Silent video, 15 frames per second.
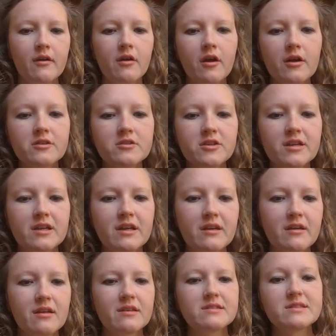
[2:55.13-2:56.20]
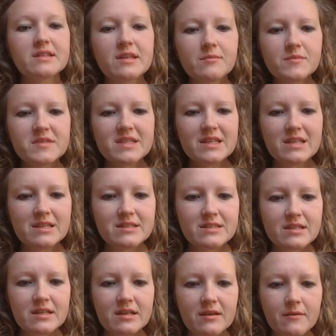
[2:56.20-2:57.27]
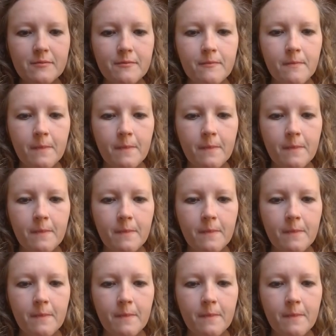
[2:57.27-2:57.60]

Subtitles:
card trick seems easy,